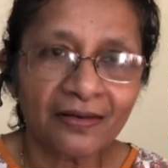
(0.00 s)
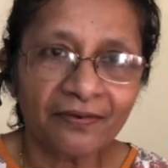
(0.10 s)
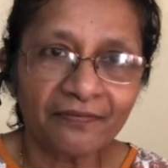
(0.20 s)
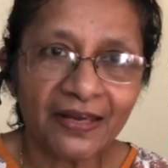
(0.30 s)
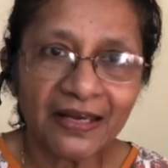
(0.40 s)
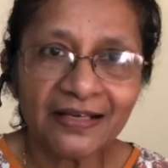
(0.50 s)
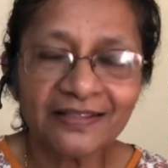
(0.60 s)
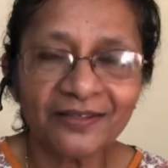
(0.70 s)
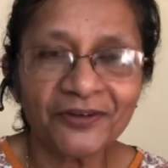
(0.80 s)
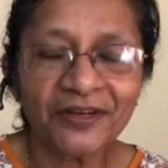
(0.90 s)
Vehicles
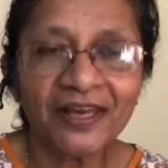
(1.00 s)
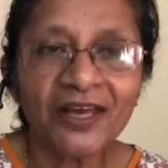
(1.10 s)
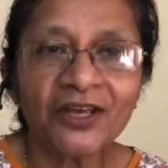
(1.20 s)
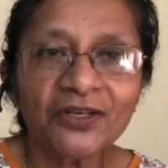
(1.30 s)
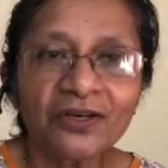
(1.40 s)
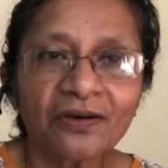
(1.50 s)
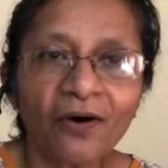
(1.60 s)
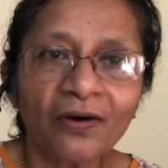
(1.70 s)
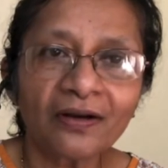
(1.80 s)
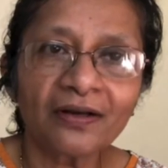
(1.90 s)
away. Uh,
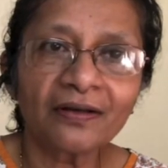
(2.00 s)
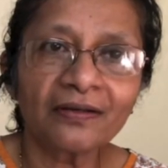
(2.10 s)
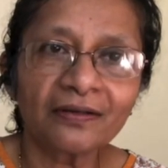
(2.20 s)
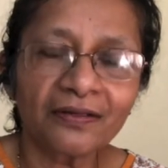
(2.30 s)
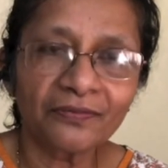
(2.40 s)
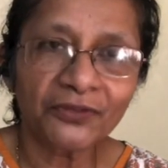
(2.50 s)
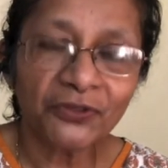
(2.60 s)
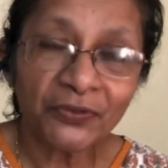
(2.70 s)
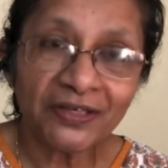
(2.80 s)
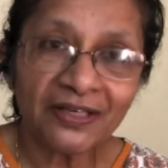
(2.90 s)
or uh, two
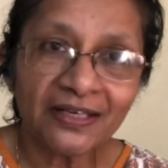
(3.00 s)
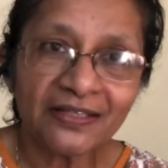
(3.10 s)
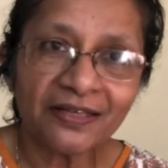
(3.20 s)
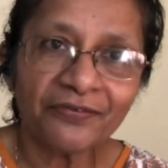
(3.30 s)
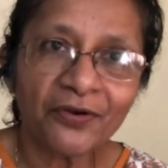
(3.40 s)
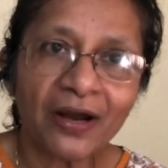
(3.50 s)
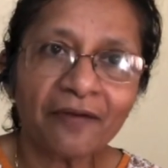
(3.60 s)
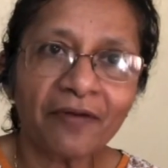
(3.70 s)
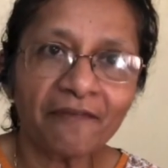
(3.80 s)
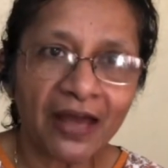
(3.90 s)
idlis if you are
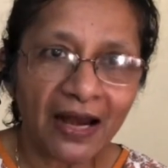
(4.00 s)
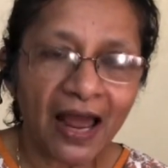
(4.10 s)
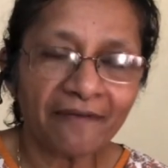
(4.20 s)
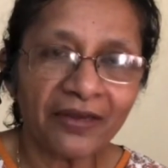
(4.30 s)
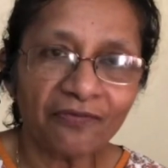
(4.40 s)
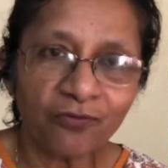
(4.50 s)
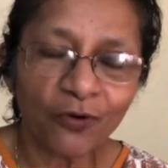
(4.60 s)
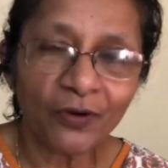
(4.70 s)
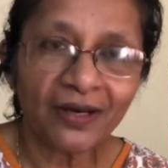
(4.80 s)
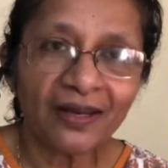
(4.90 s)
were having
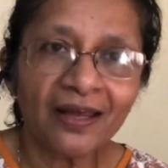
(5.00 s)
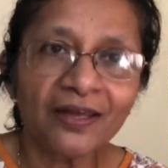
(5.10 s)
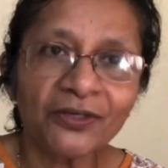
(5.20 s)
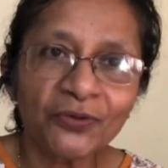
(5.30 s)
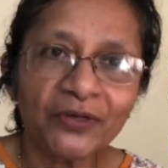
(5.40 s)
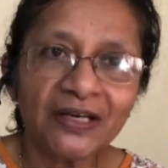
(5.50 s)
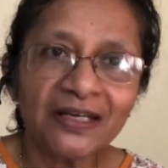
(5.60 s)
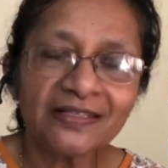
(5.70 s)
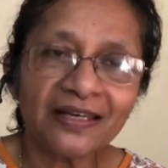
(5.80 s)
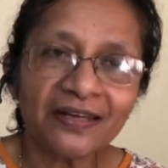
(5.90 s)
four, two
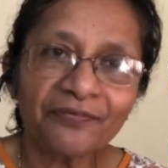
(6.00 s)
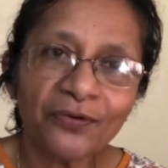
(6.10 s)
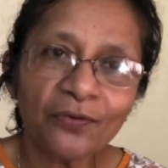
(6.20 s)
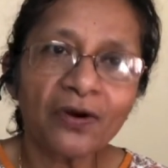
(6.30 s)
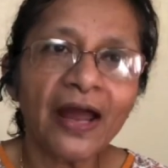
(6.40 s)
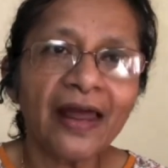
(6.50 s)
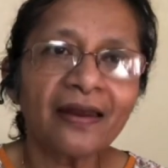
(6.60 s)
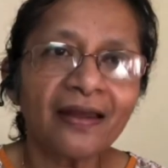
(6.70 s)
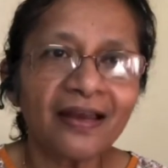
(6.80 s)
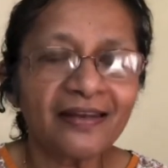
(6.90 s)
idlis and if you can
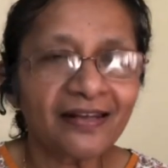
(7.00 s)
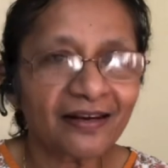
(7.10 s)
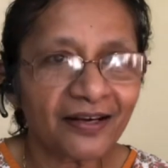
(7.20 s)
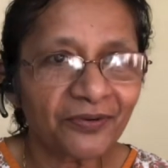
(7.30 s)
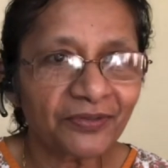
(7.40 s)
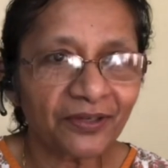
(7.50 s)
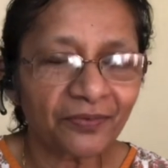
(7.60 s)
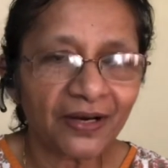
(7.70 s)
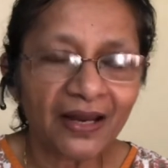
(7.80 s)
later reduce it to one.